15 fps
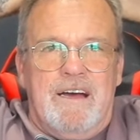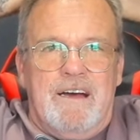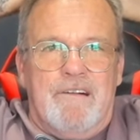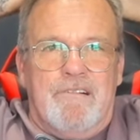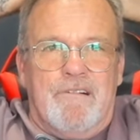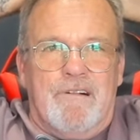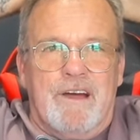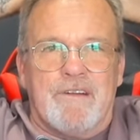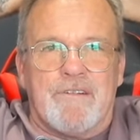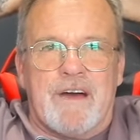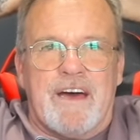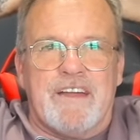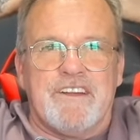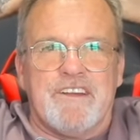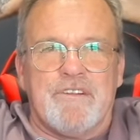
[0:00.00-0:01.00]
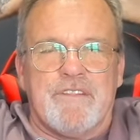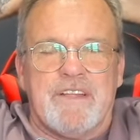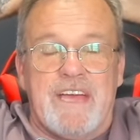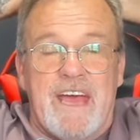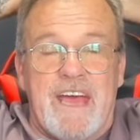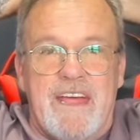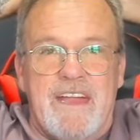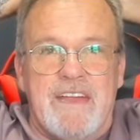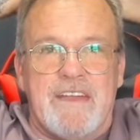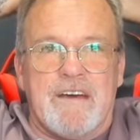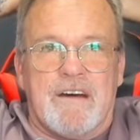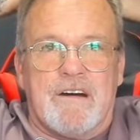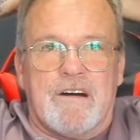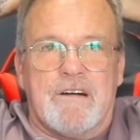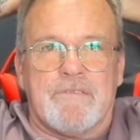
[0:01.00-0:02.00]
right around near the end
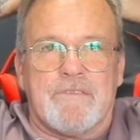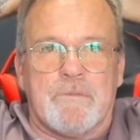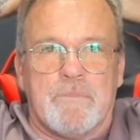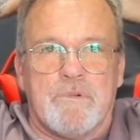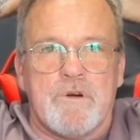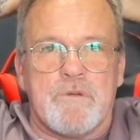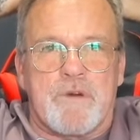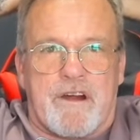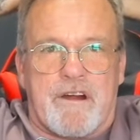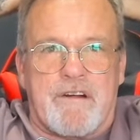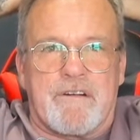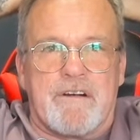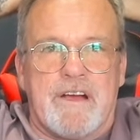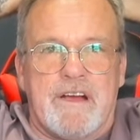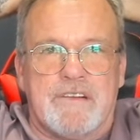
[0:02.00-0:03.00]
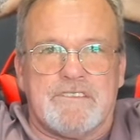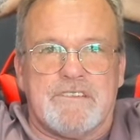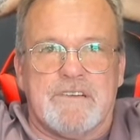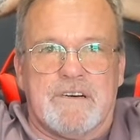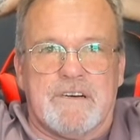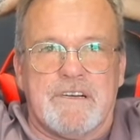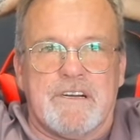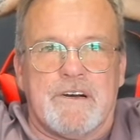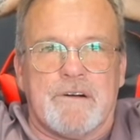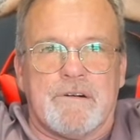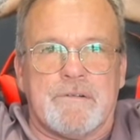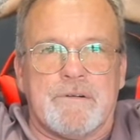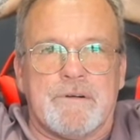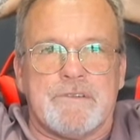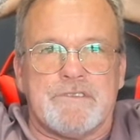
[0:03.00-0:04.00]
of the boomer, you know,
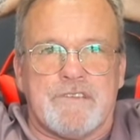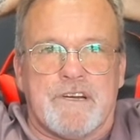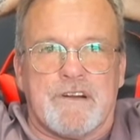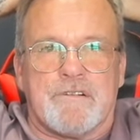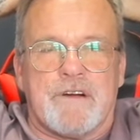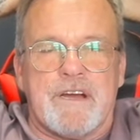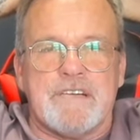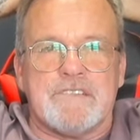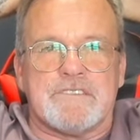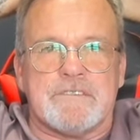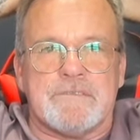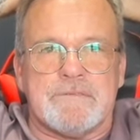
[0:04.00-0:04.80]
generation.